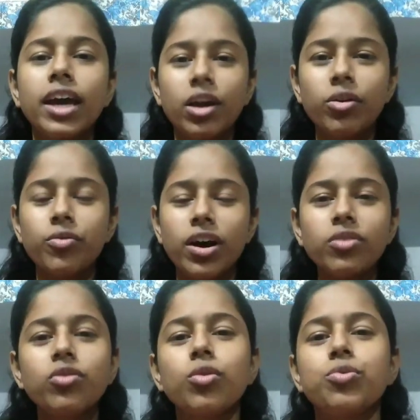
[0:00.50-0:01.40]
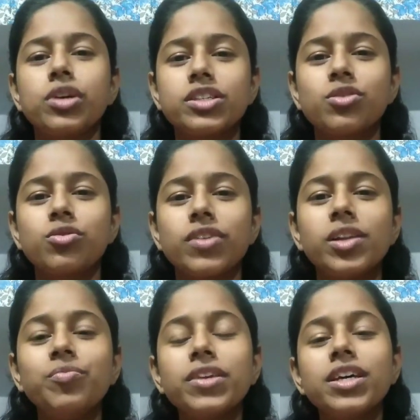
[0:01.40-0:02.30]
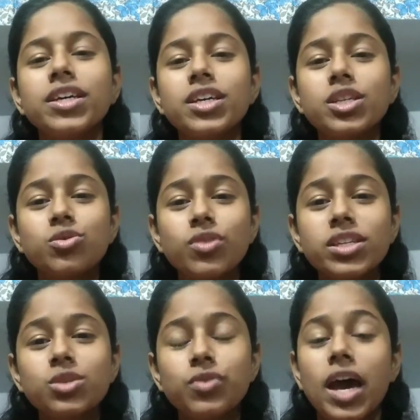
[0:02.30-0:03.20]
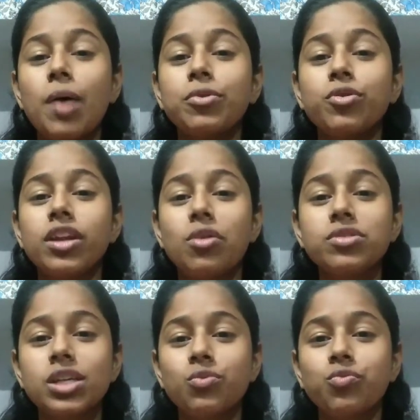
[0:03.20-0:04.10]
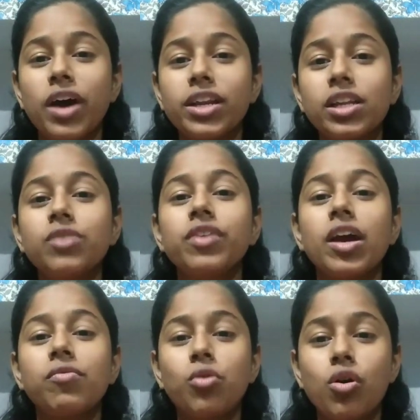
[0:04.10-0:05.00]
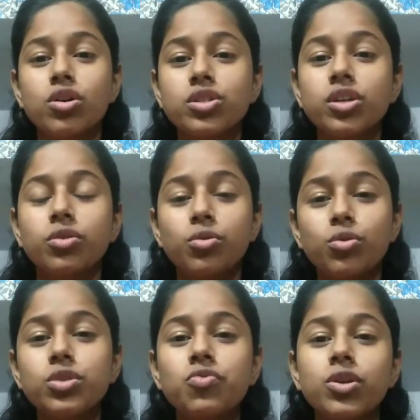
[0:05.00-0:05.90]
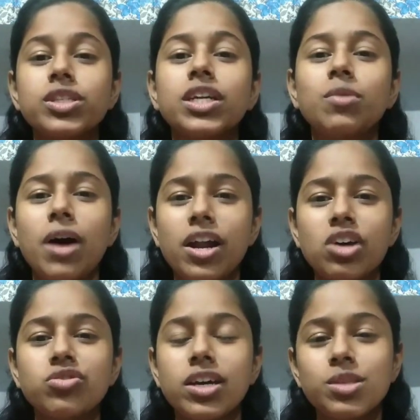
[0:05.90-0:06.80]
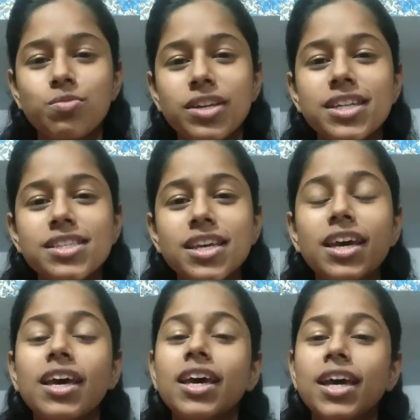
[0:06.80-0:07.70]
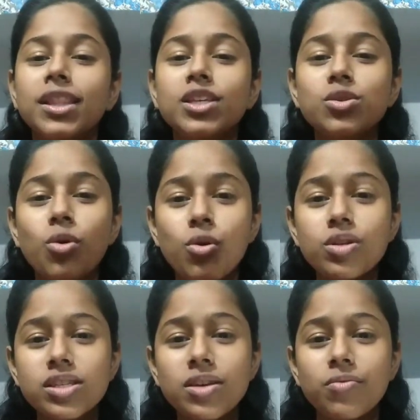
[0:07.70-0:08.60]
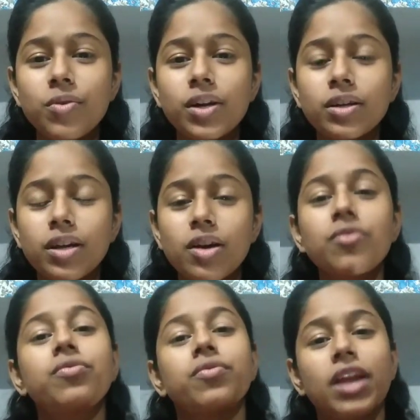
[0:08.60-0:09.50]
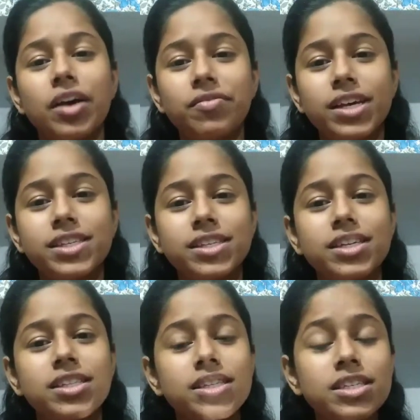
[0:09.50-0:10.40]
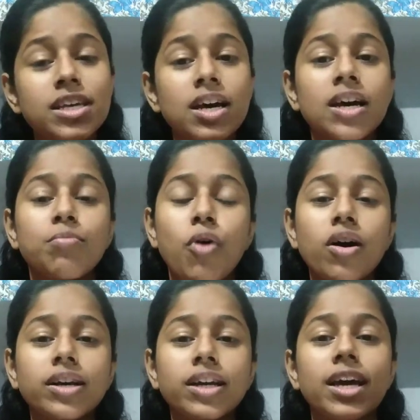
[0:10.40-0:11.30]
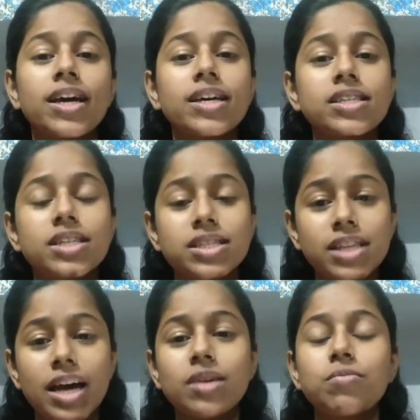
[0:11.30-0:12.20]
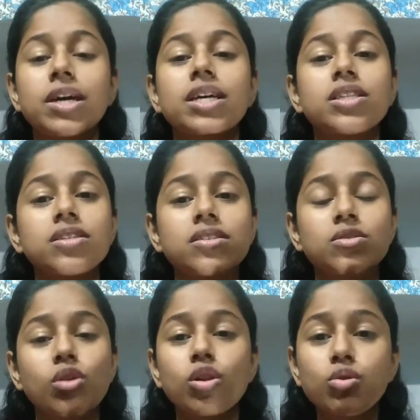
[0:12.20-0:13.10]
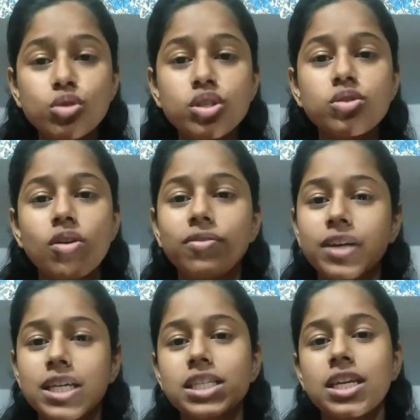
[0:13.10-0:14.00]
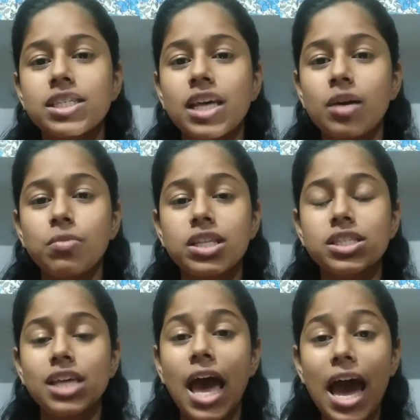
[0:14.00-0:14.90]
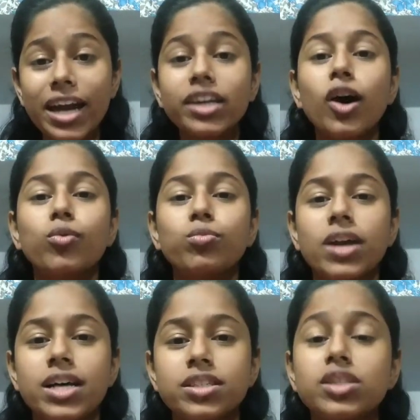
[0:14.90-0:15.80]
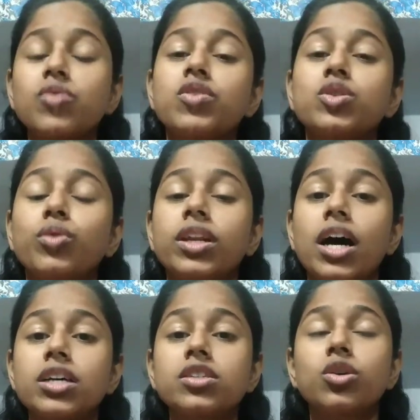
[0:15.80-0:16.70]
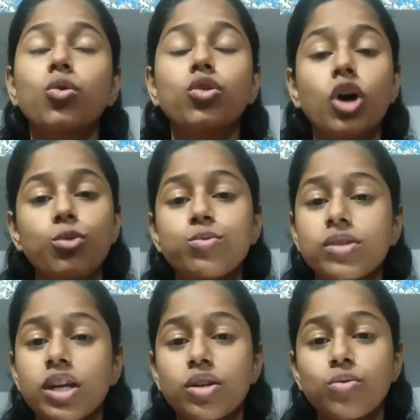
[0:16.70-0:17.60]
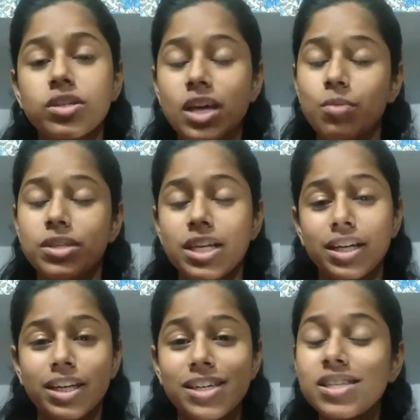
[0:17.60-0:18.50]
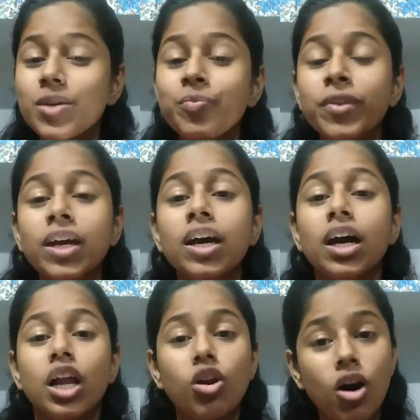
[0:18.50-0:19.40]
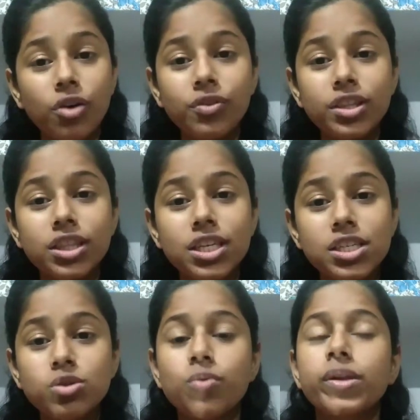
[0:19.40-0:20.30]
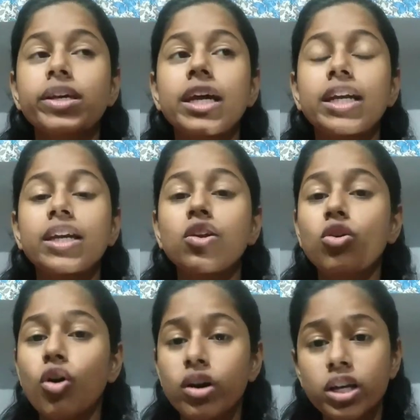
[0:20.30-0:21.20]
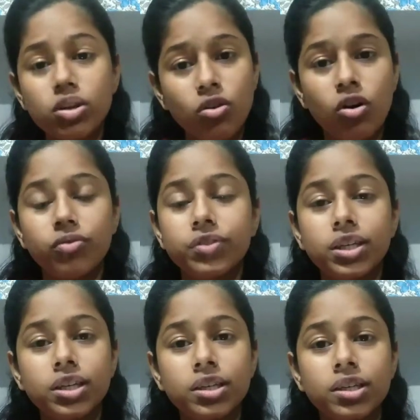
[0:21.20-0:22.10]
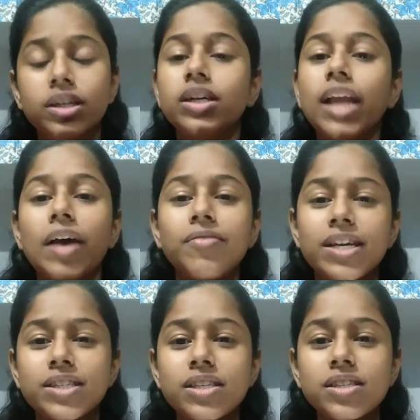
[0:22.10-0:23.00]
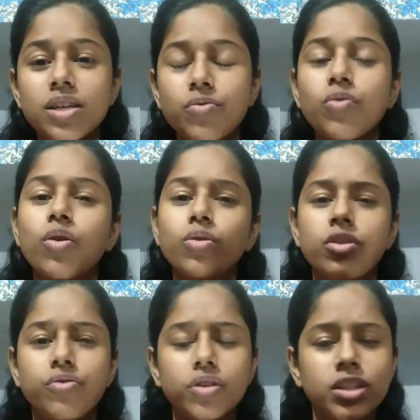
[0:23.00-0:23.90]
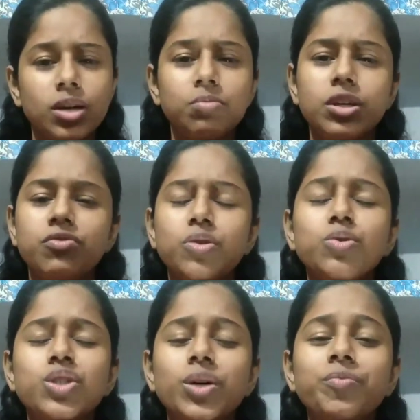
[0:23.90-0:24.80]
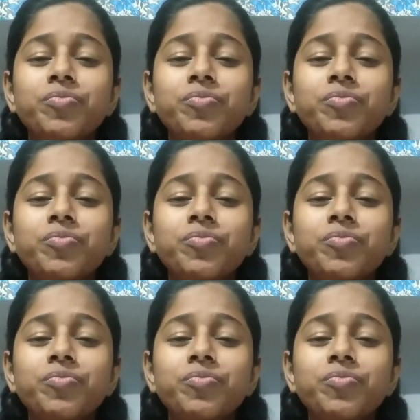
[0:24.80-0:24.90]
Hello everyone, hope you guys are doing well. Students, we are happy to announce that finally we have launched a course for CD Maharashtra aspirants. In this course, we will give live lessons, mock tests, assignments, solutions of tests and assignments, and doubt classes in which you can ask your doubts related to assignments and tests. Along with this, you will getting recording of the live lessons if you want to refer them in future.